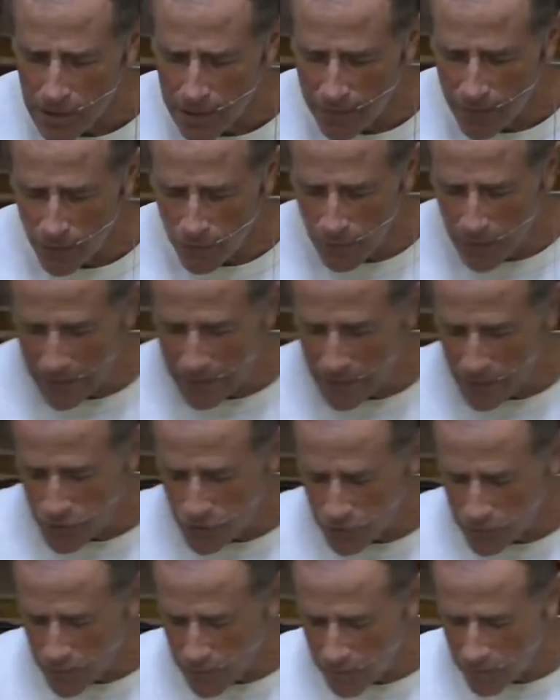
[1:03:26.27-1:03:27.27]
and the right
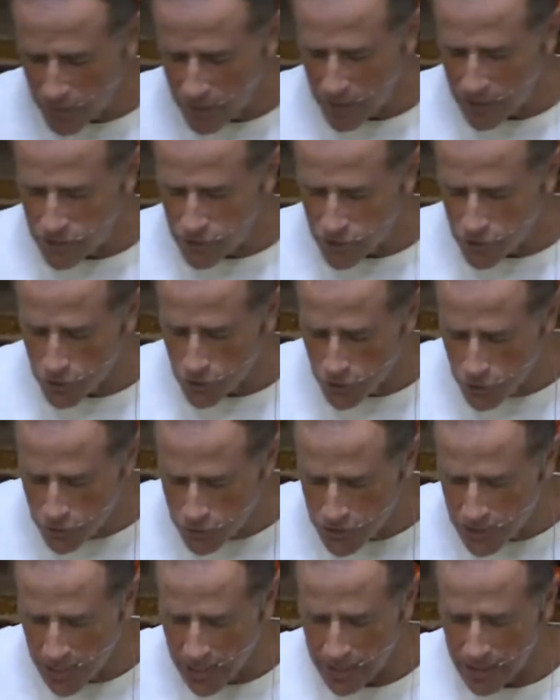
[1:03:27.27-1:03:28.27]
that you've given us to
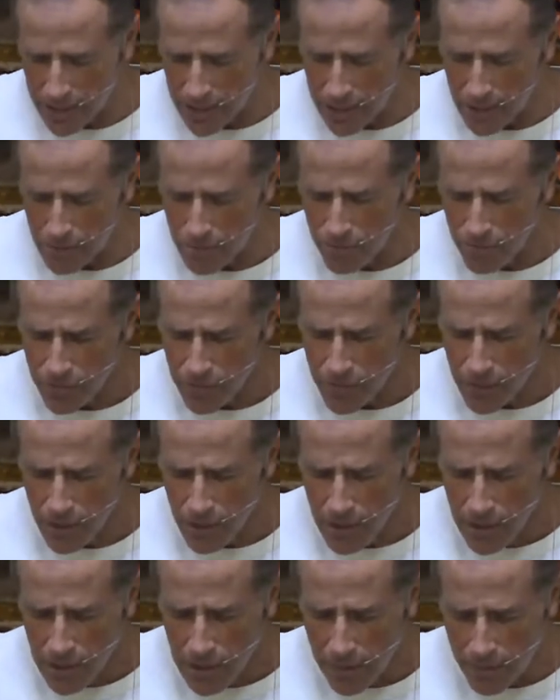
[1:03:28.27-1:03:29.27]
use that name
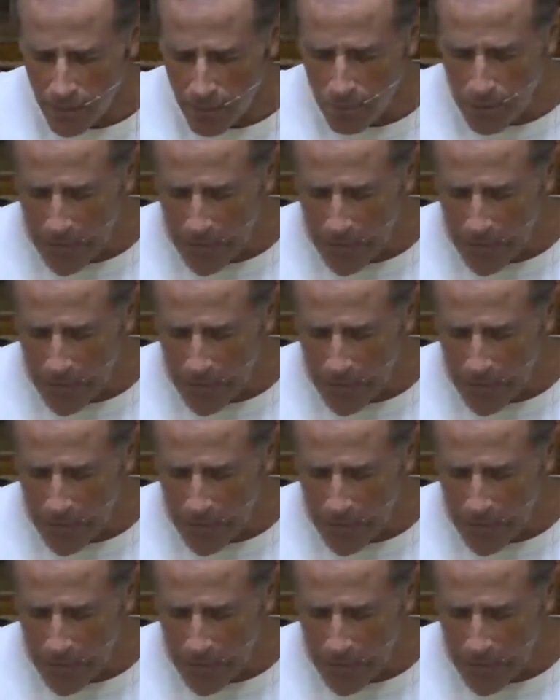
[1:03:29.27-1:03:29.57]
and the